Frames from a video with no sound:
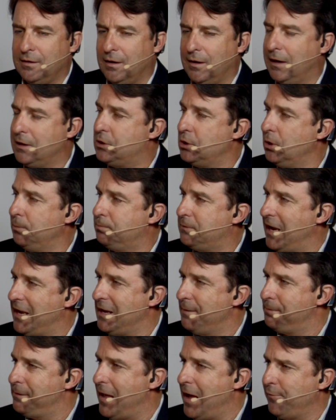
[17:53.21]
Hadoop data
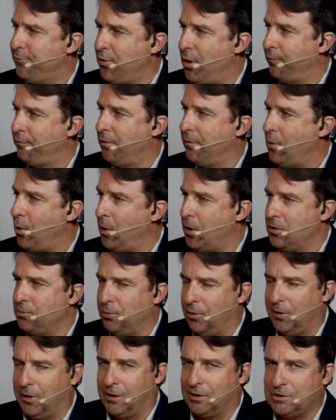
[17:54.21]
platform from
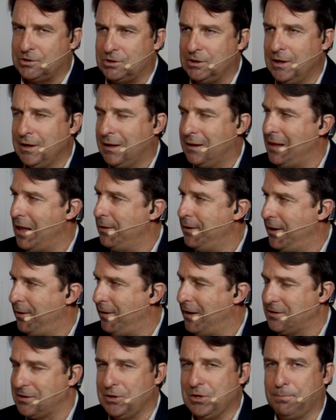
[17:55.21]
Hortonworks, Cloudera
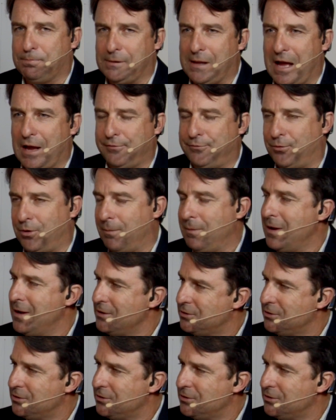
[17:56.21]
has a new platform.